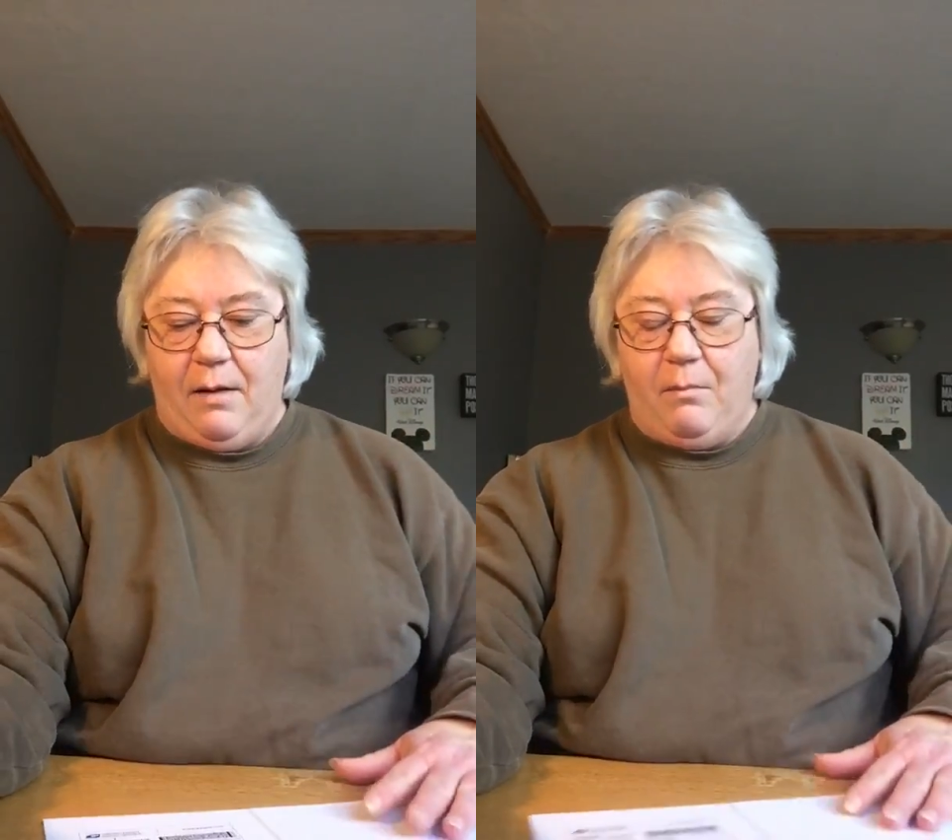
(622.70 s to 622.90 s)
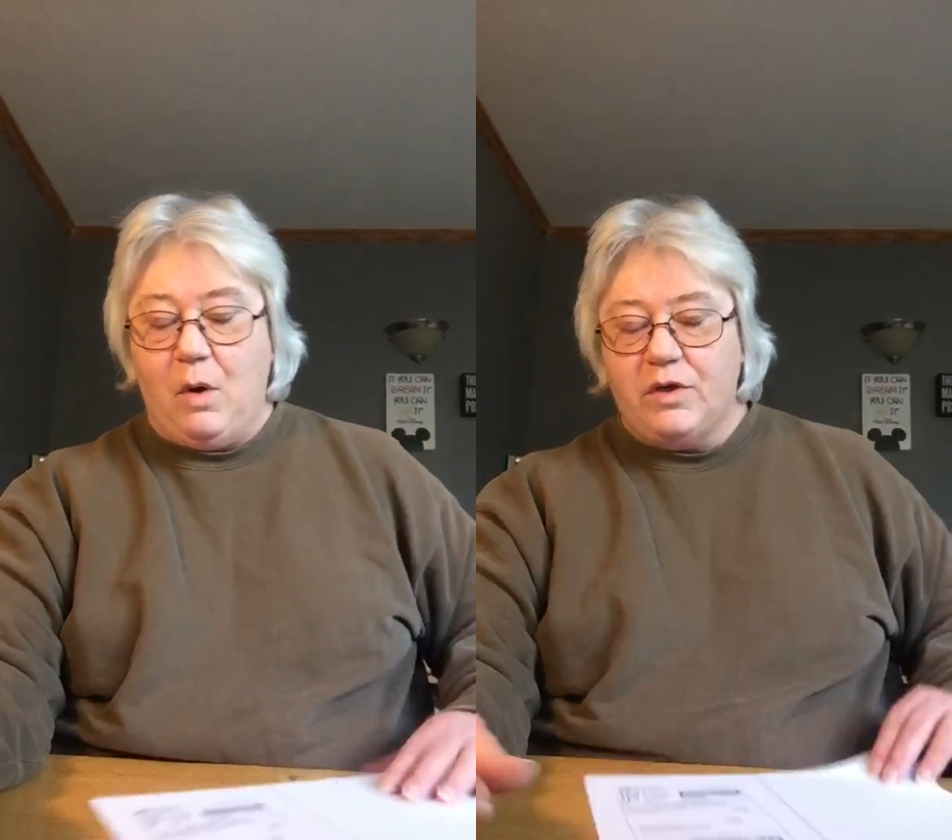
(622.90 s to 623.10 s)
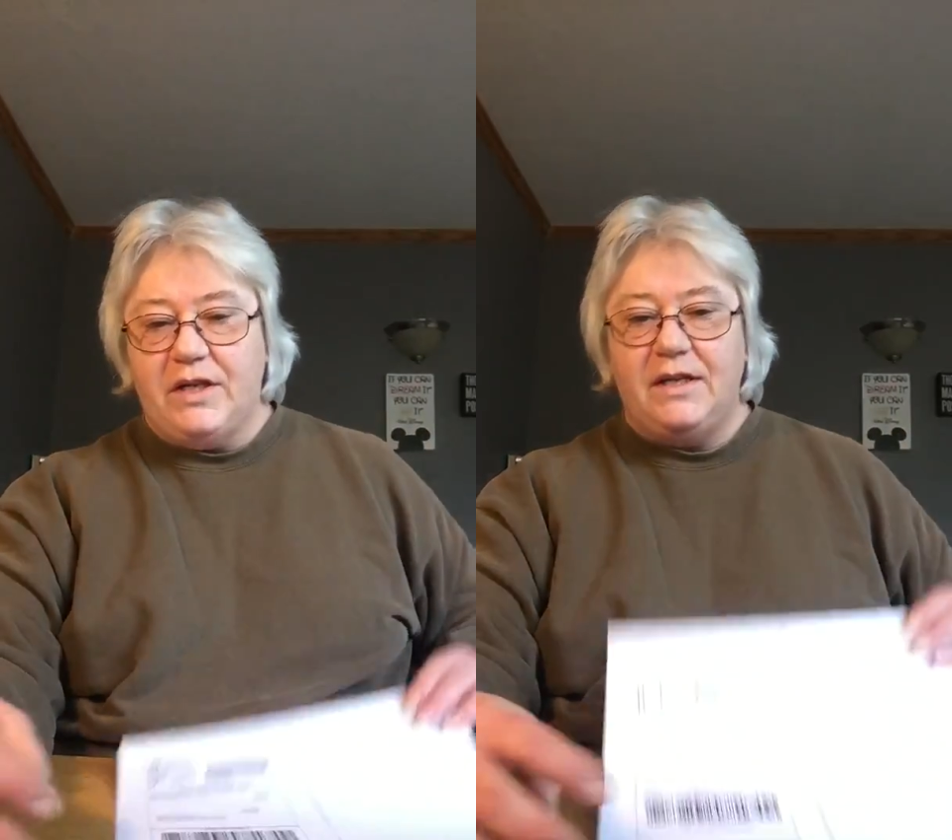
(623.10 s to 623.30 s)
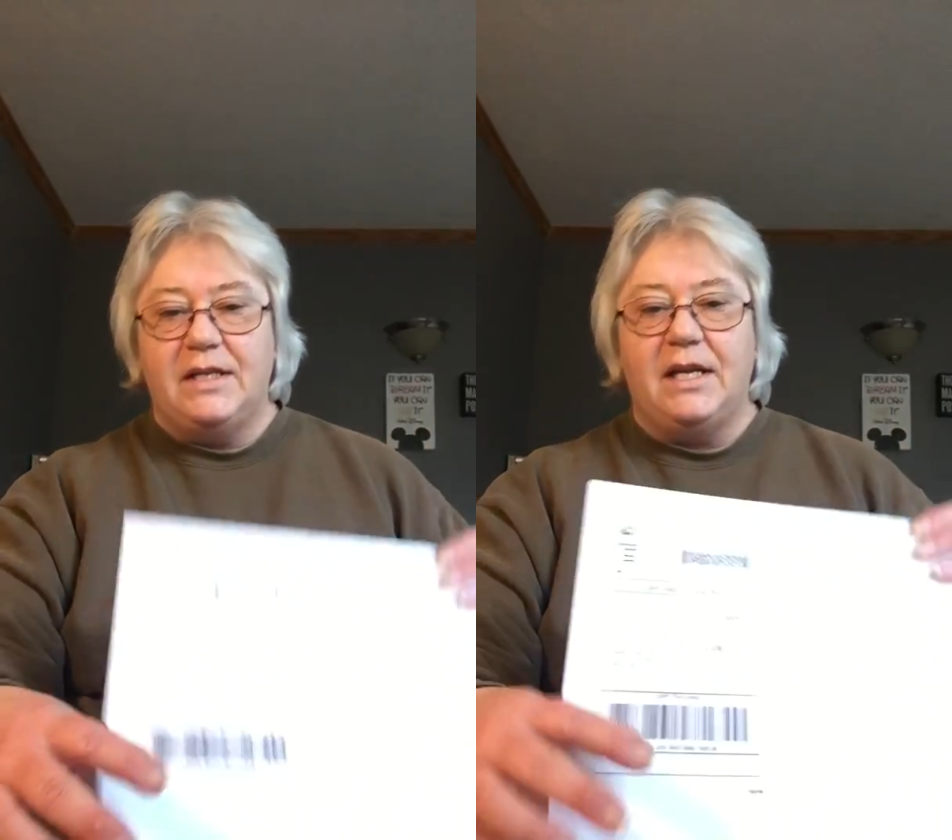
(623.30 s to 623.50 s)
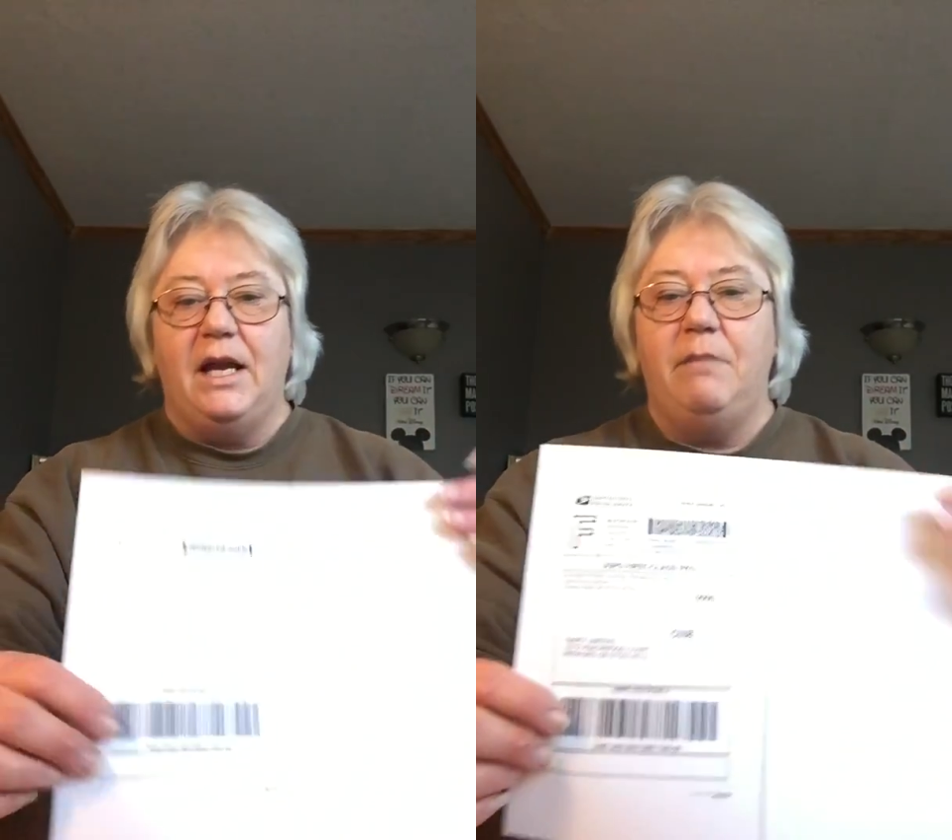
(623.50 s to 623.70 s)
Most of the
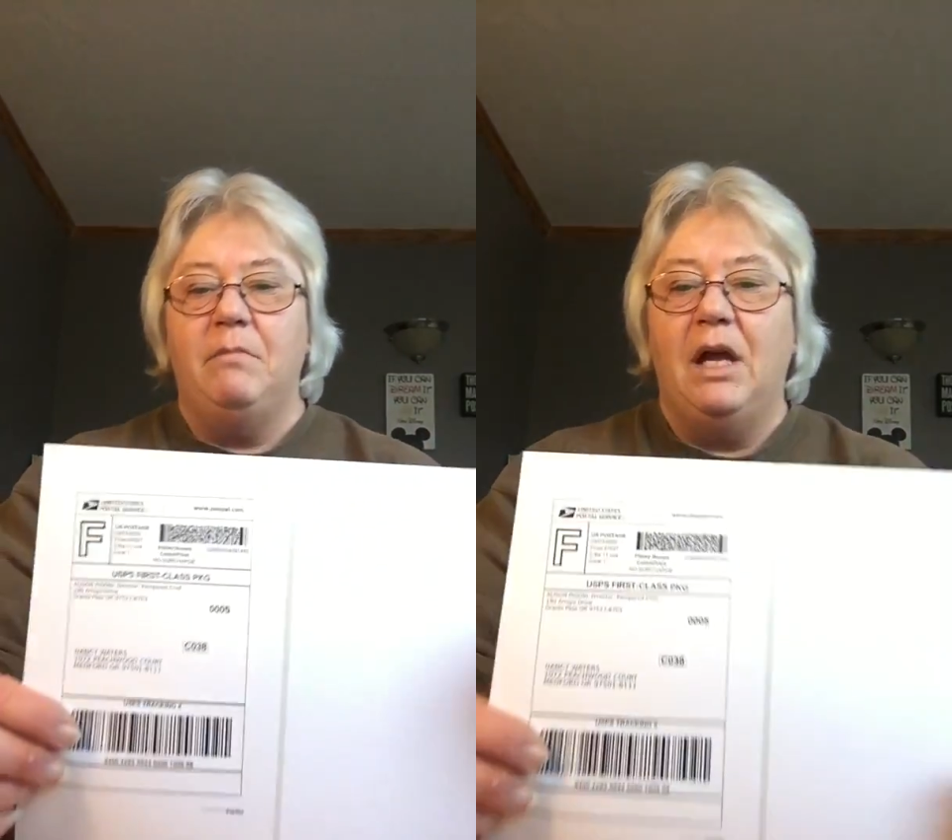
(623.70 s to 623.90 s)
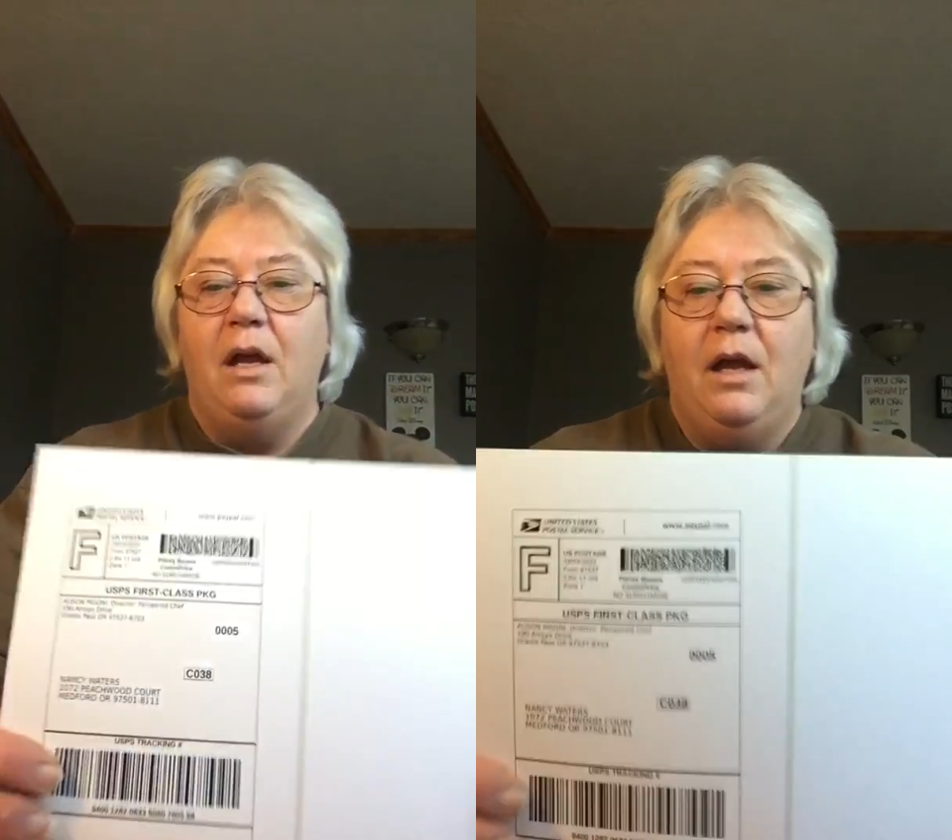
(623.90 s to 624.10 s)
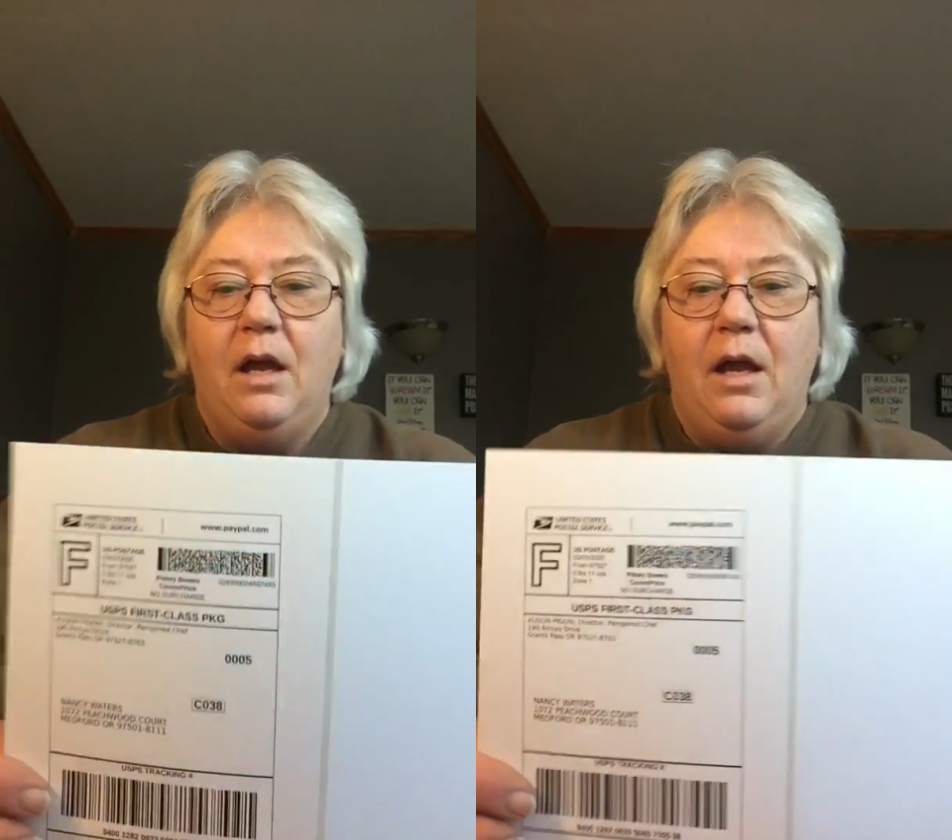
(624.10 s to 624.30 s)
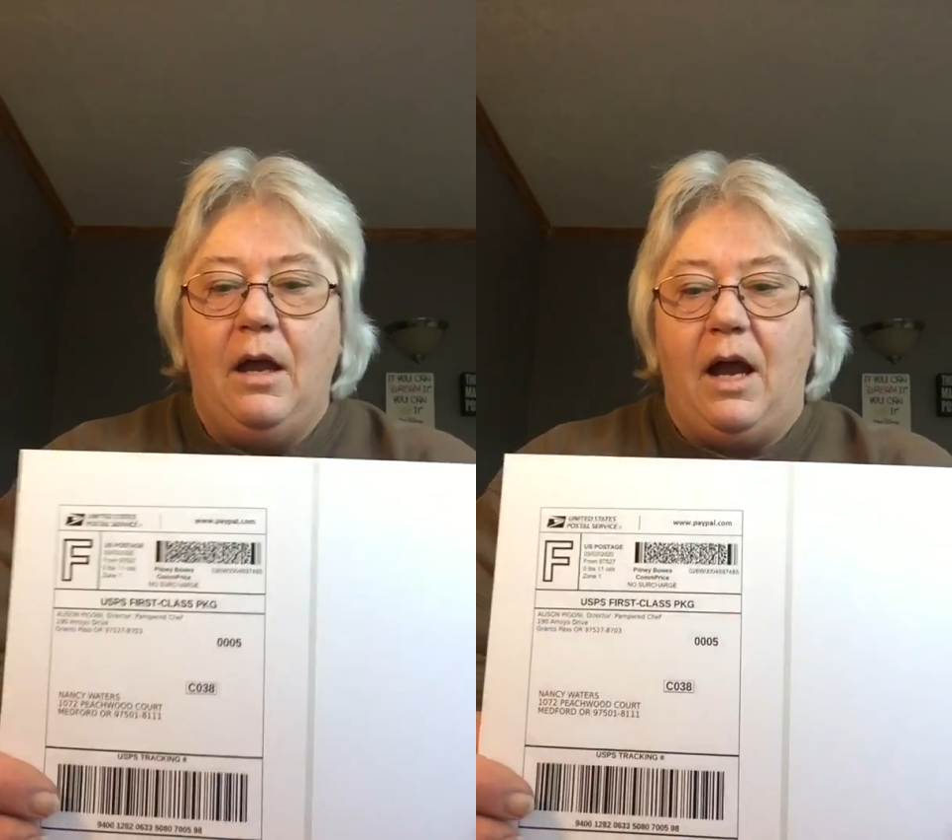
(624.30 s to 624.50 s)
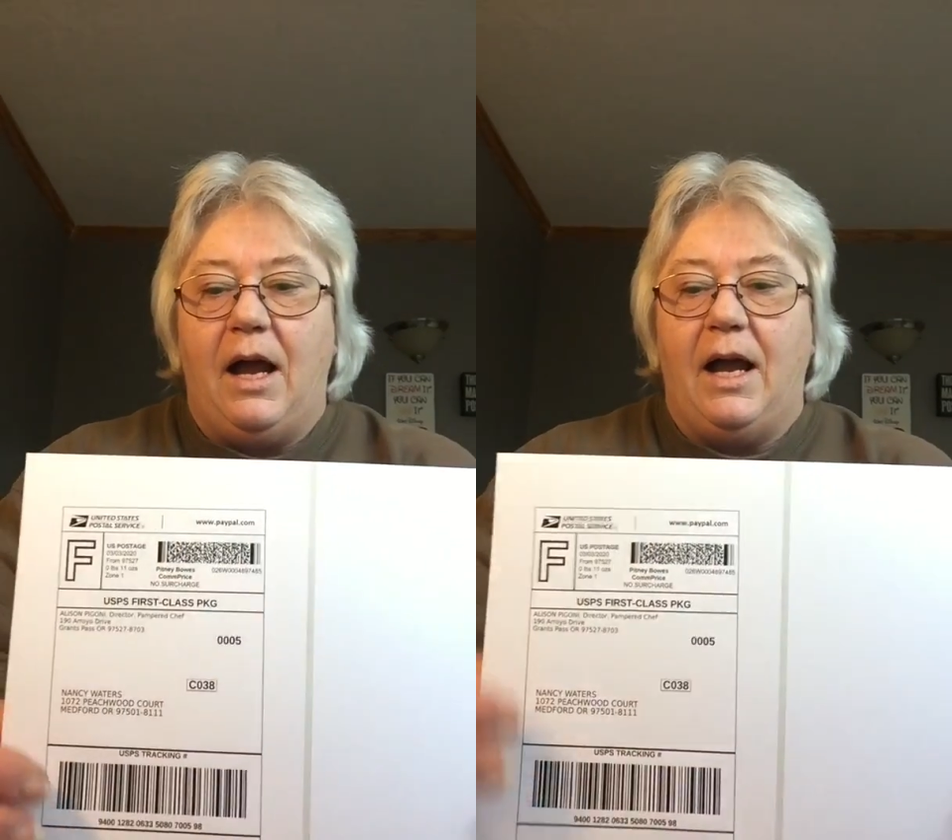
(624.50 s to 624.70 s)
time,
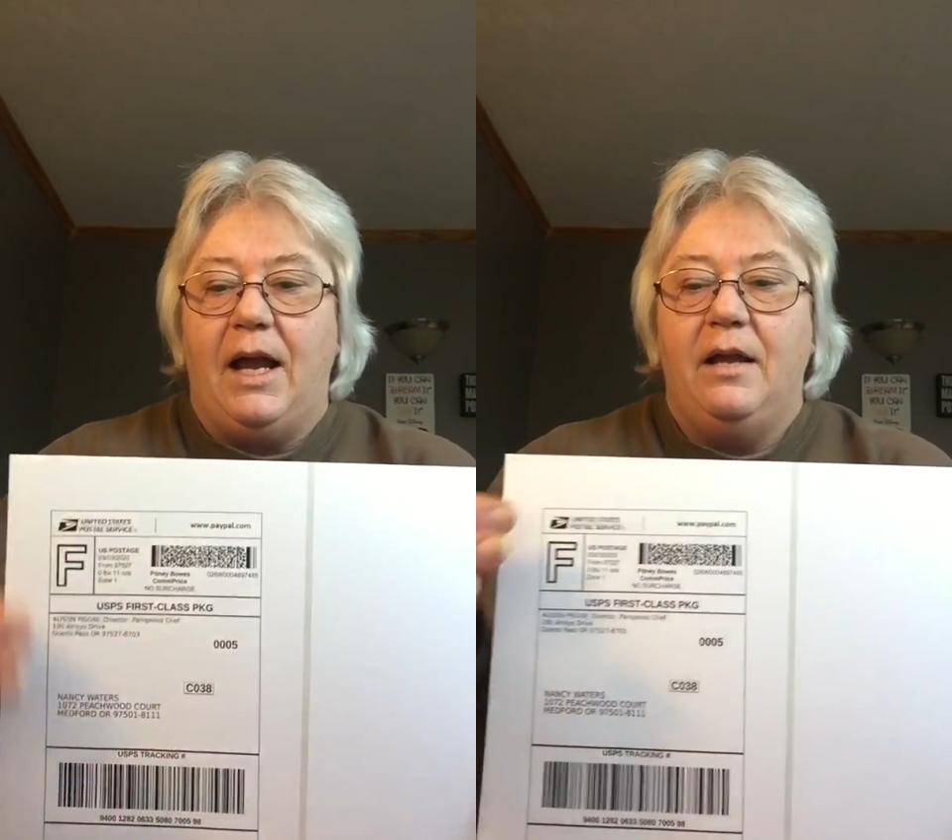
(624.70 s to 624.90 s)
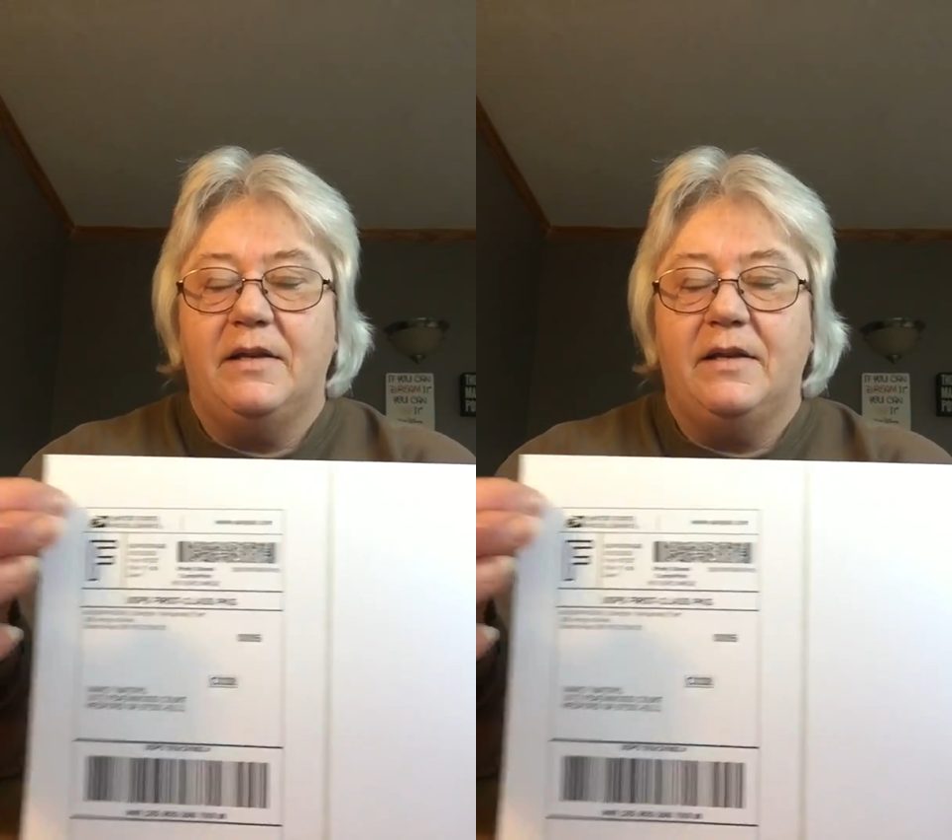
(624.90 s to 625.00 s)
I